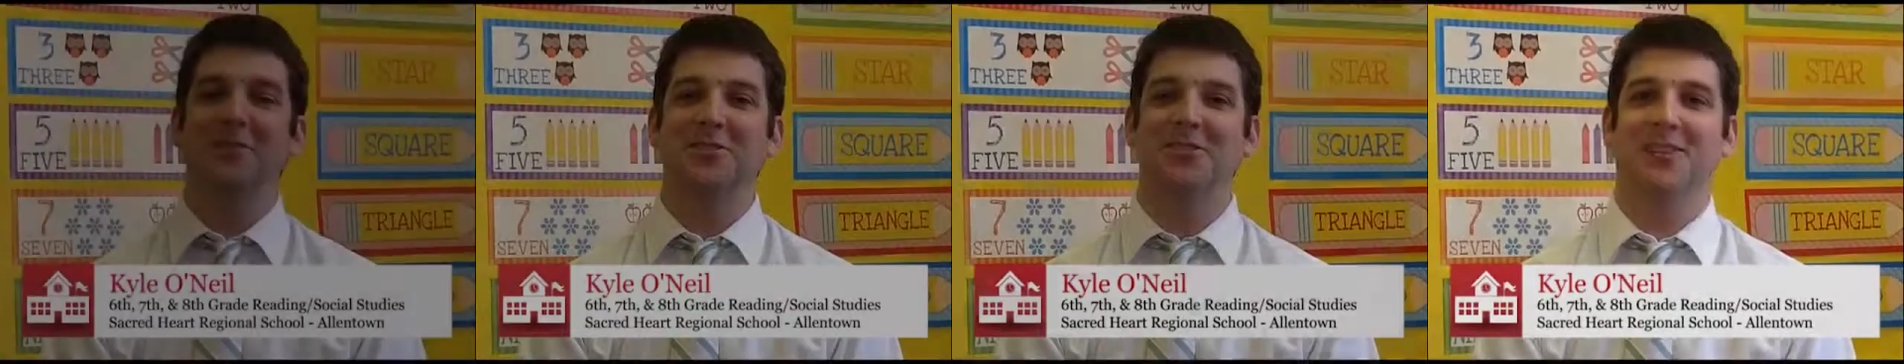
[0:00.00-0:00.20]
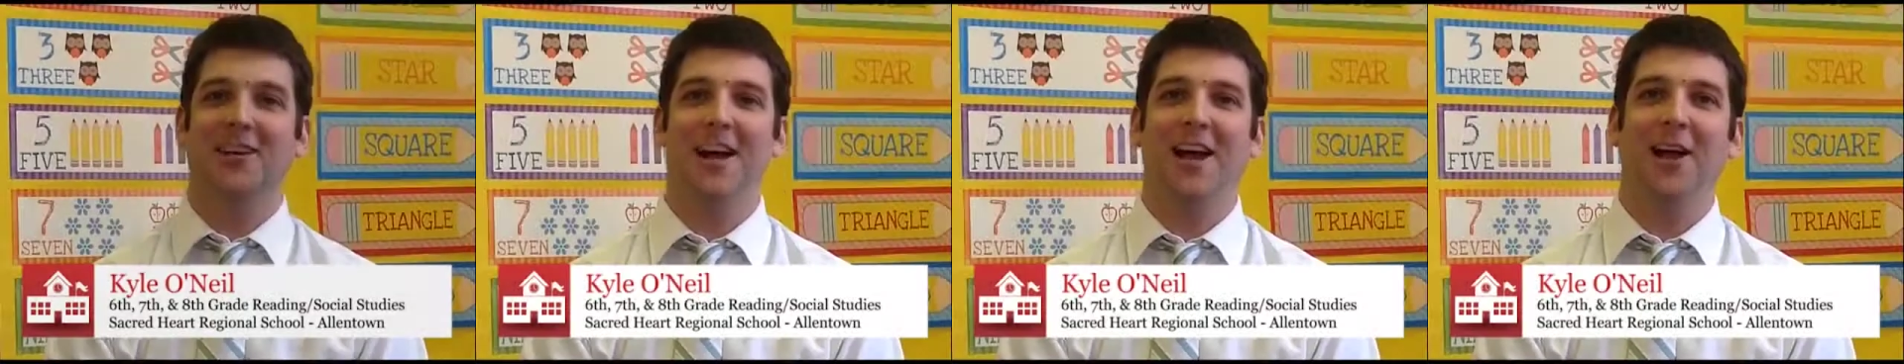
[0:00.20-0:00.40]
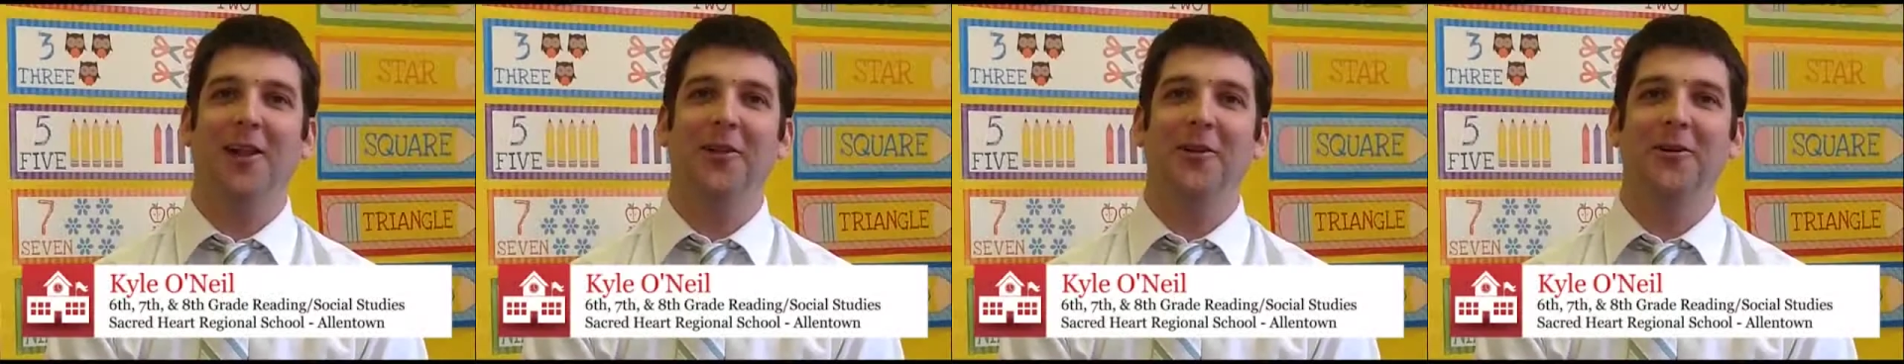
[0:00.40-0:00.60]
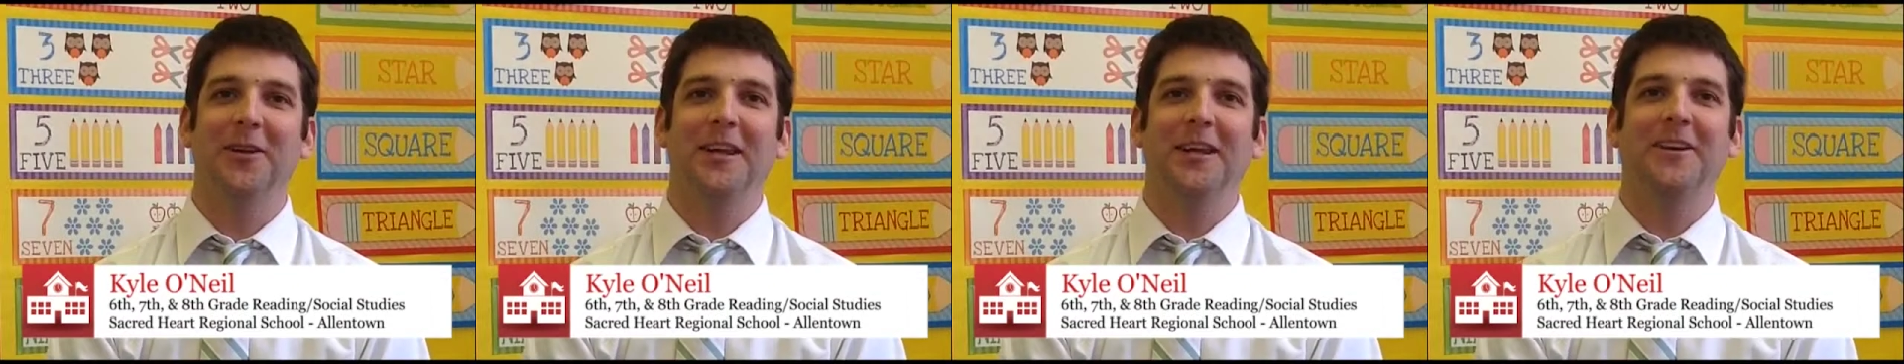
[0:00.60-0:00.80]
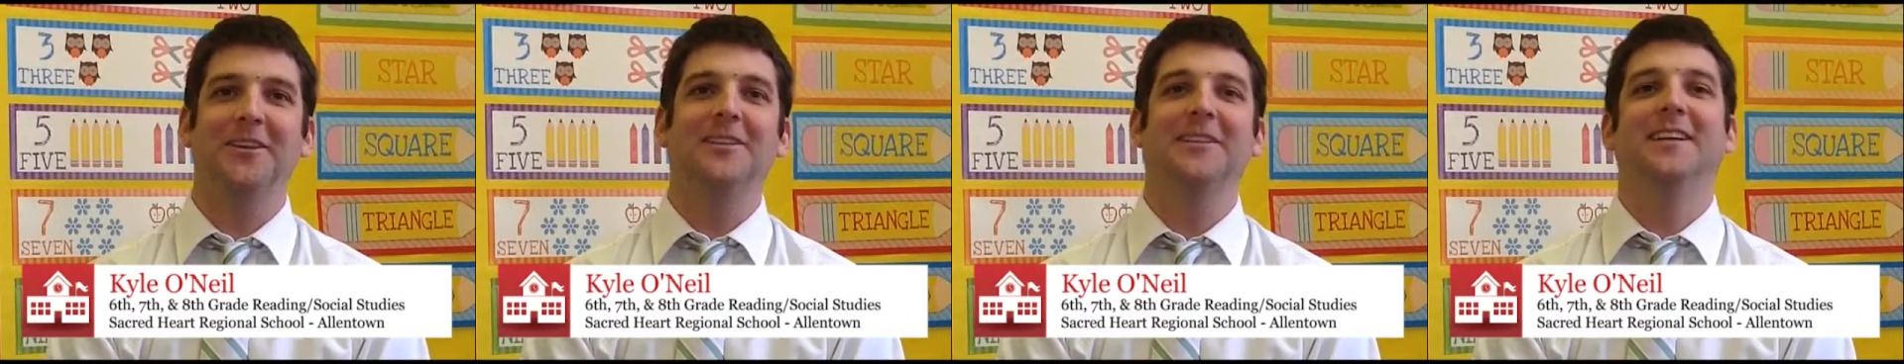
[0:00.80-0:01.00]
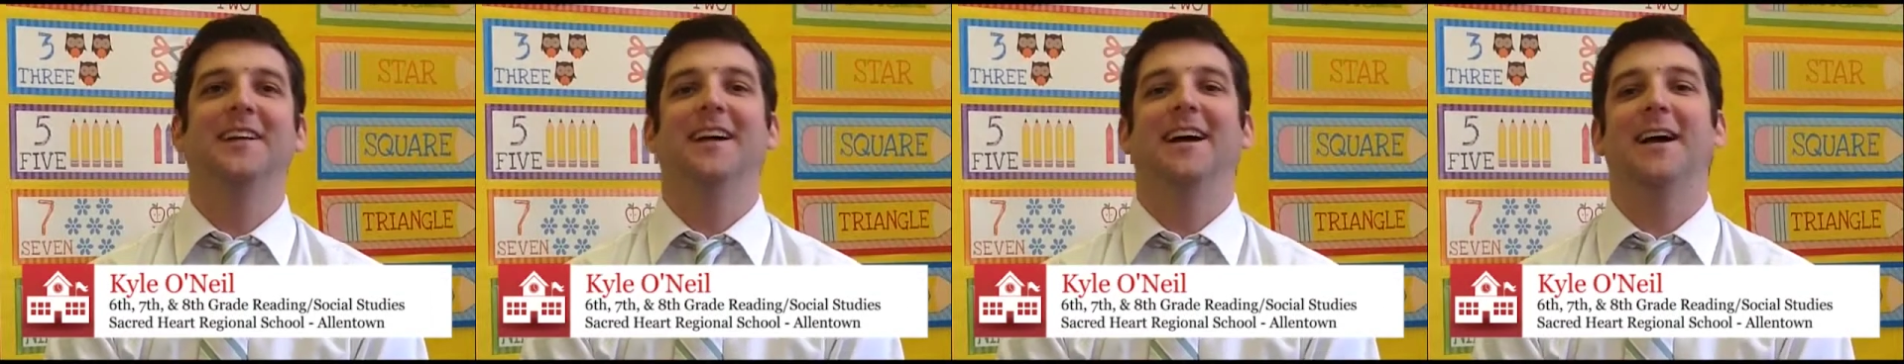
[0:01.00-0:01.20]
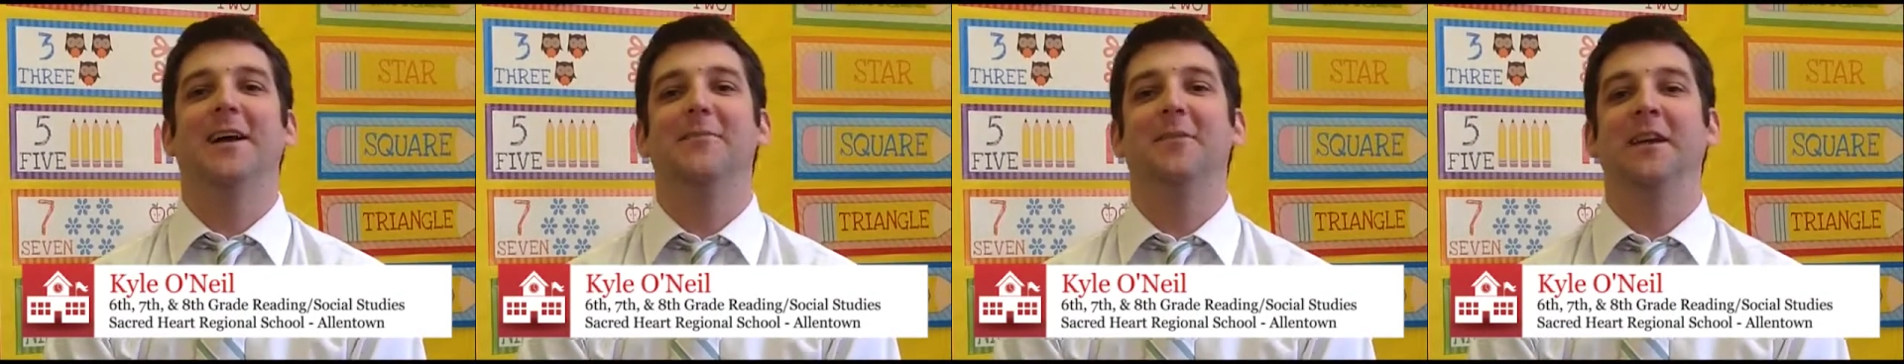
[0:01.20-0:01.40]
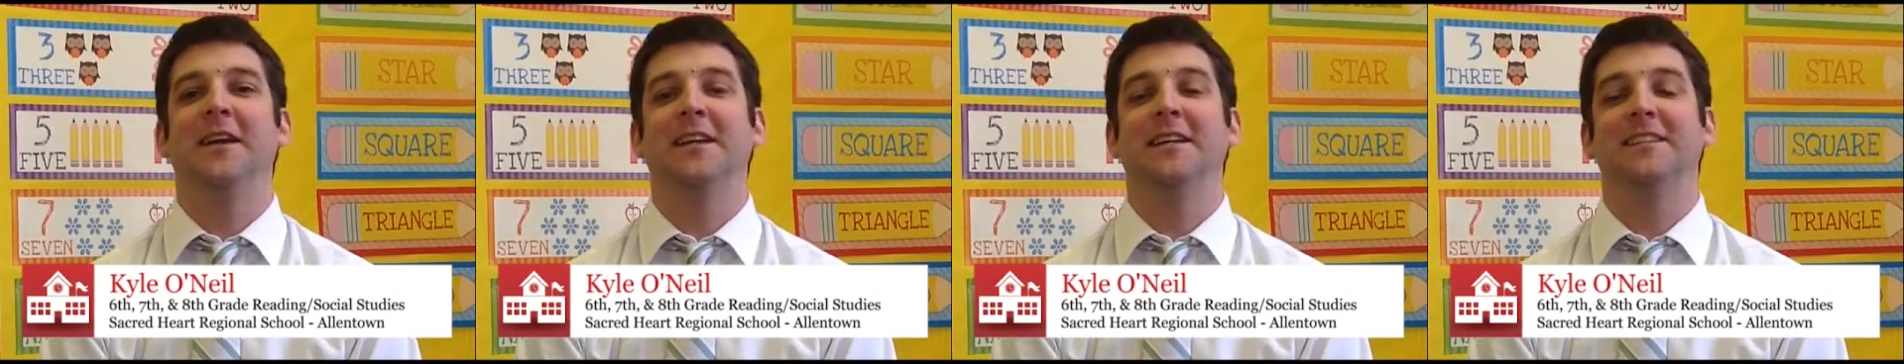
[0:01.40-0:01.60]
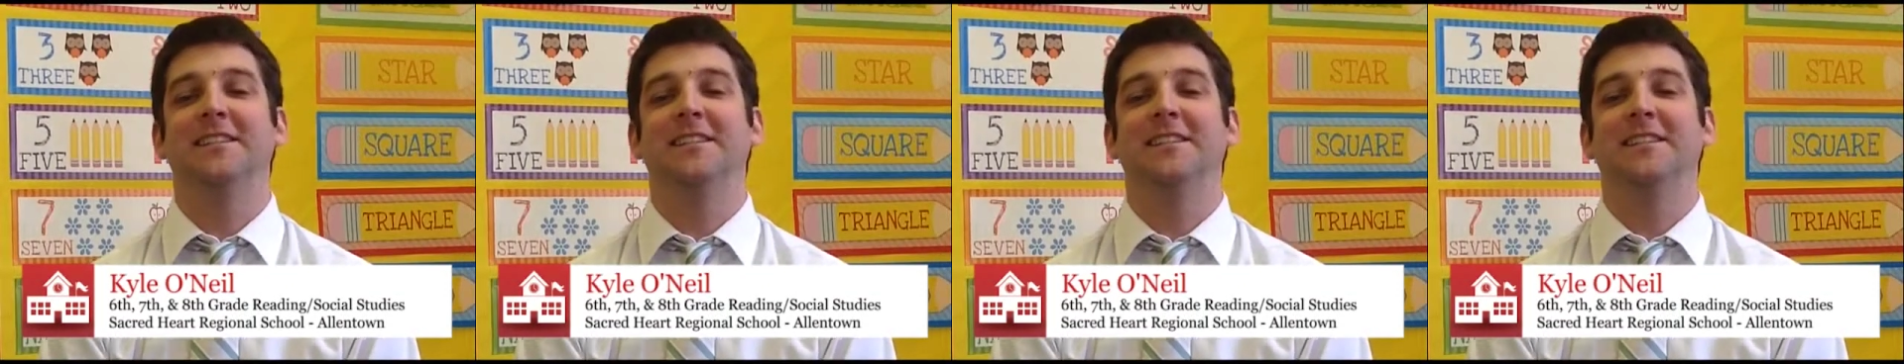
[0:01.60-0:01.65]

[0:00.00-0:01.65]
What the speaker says: is Kyle O'Neill. I'm a